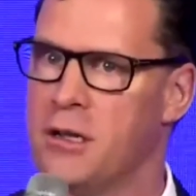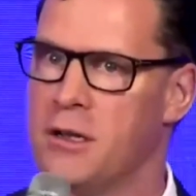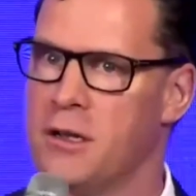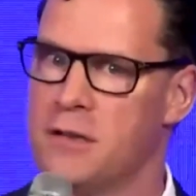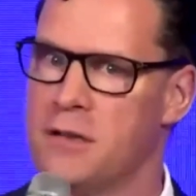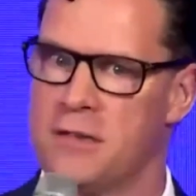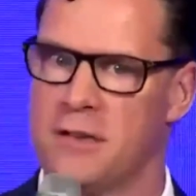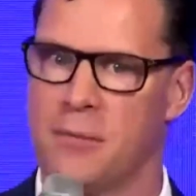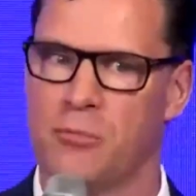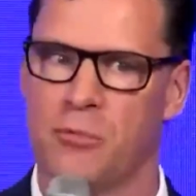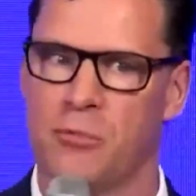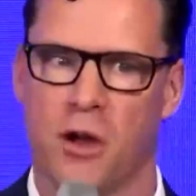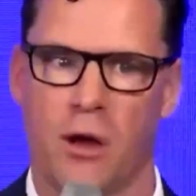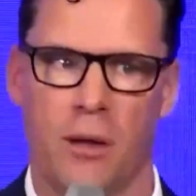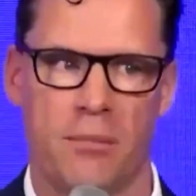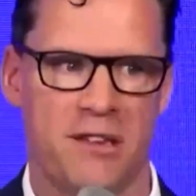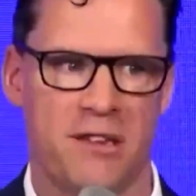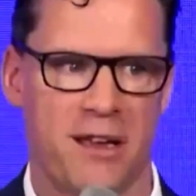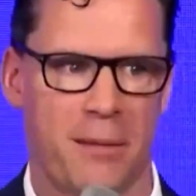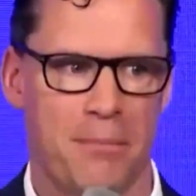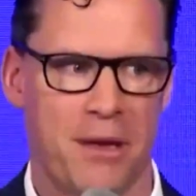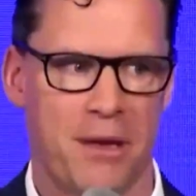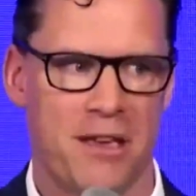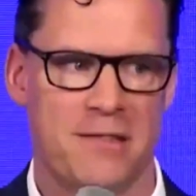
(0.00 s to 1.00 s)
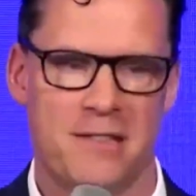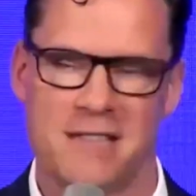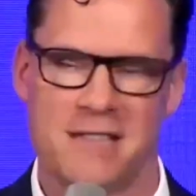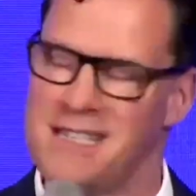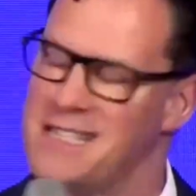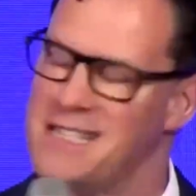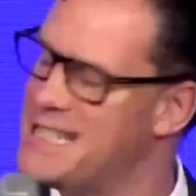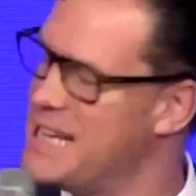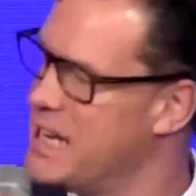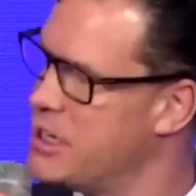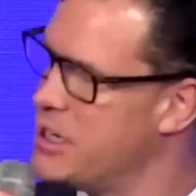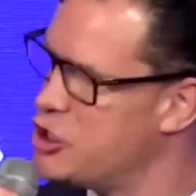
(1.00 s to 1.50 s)
Sometimes our best
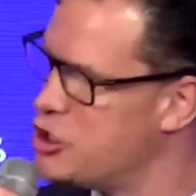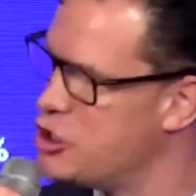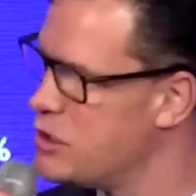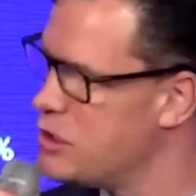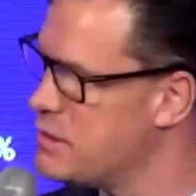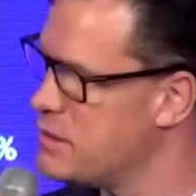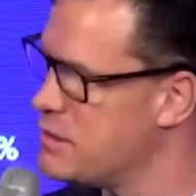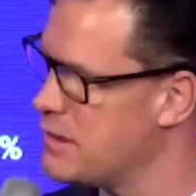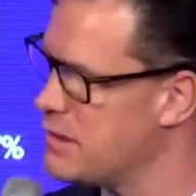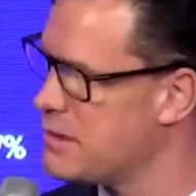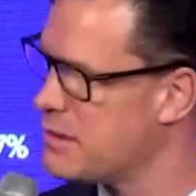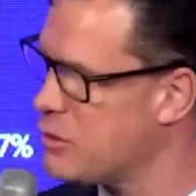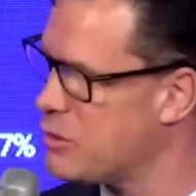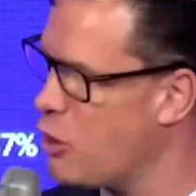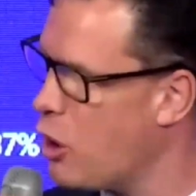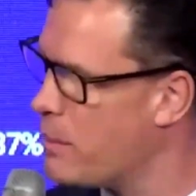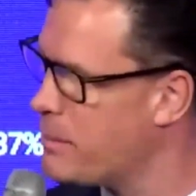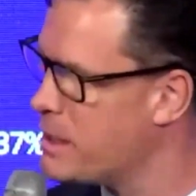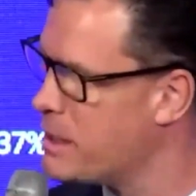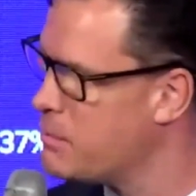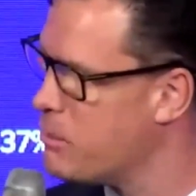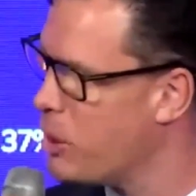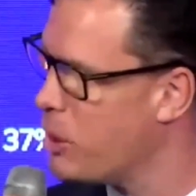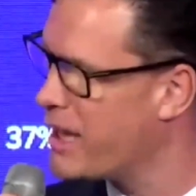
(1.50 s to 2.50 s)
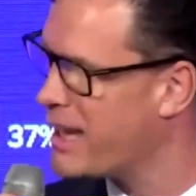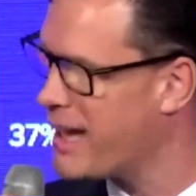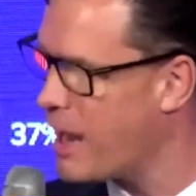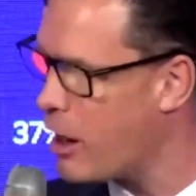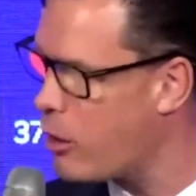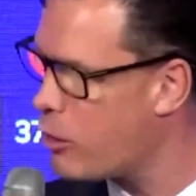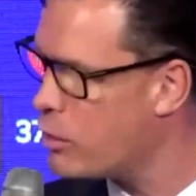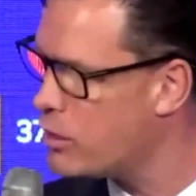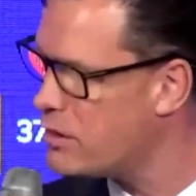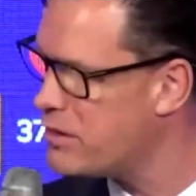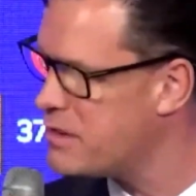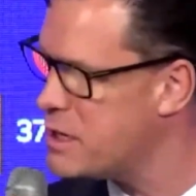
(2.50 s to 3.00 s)
intentions are stymied by
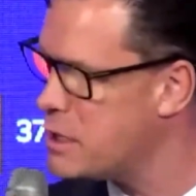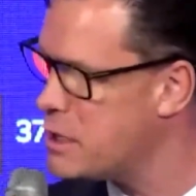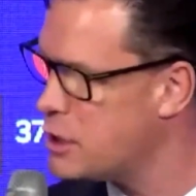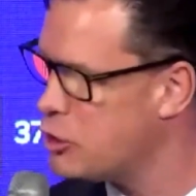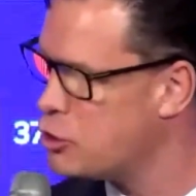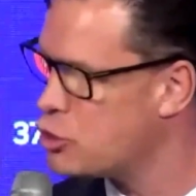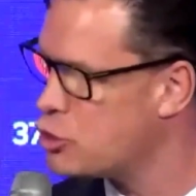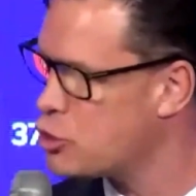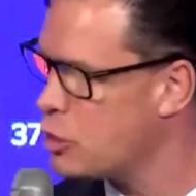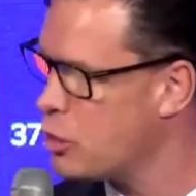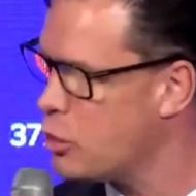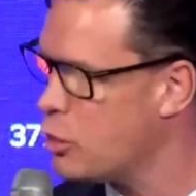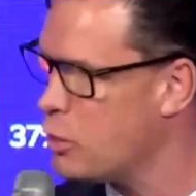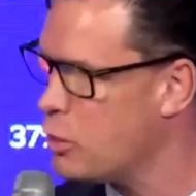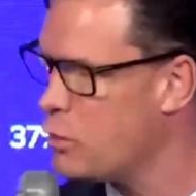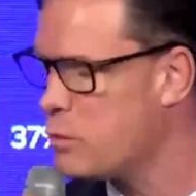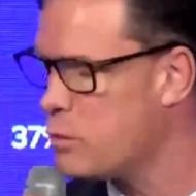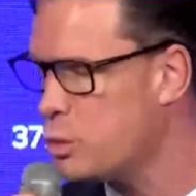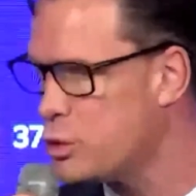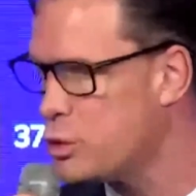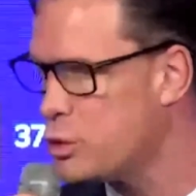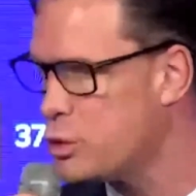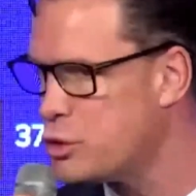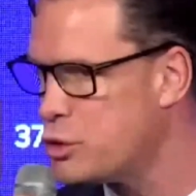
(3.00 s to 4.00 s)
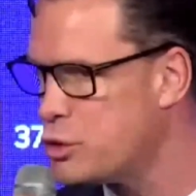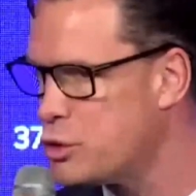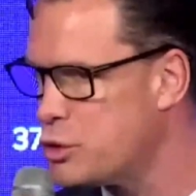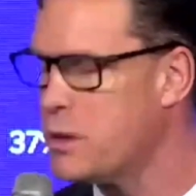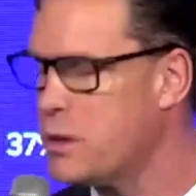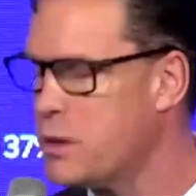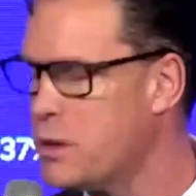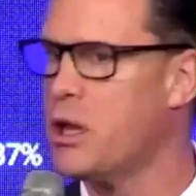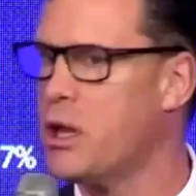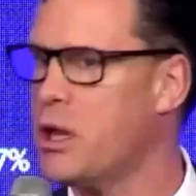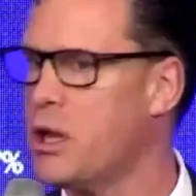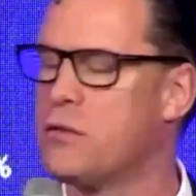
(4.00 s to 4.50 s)
currency controls, which are in
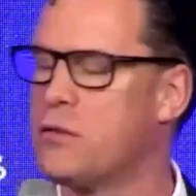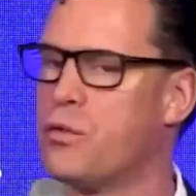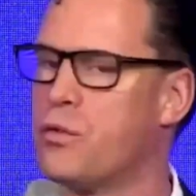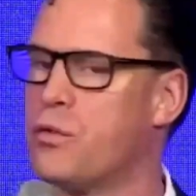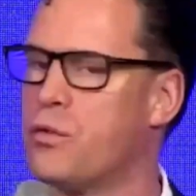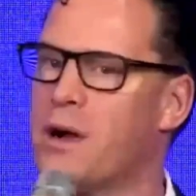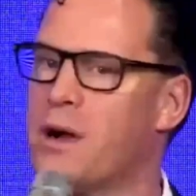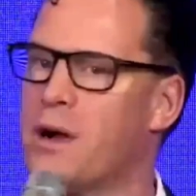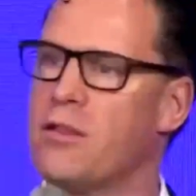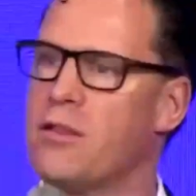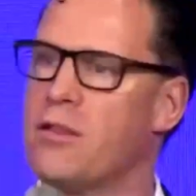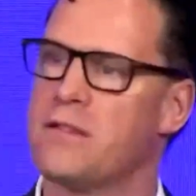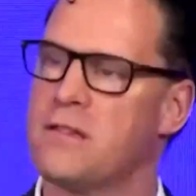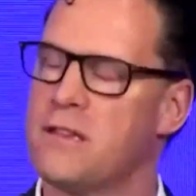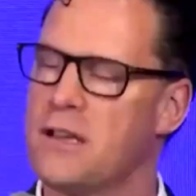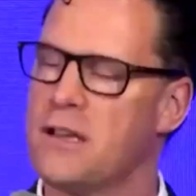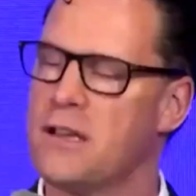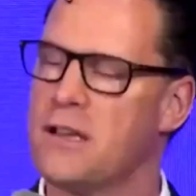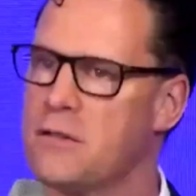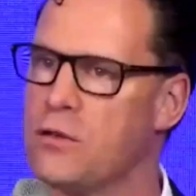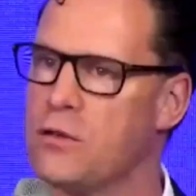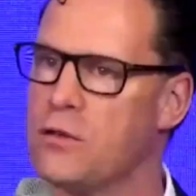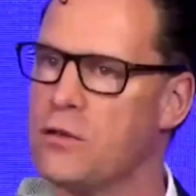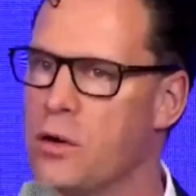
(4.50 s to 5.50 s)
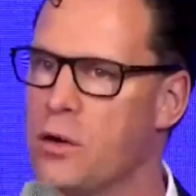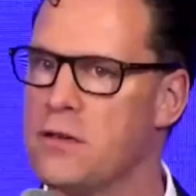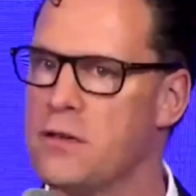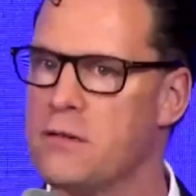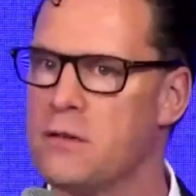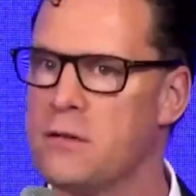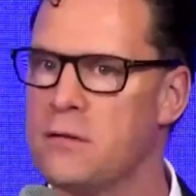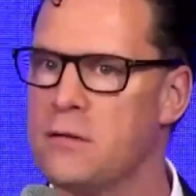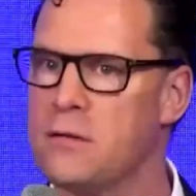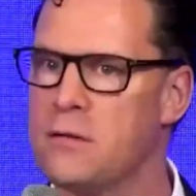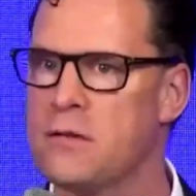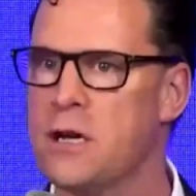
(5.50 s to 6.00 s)
place for other sets of
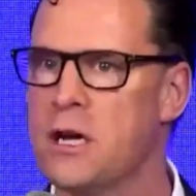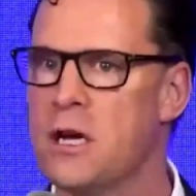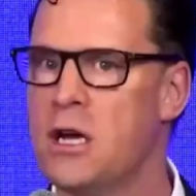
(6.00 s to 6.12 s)
reasons.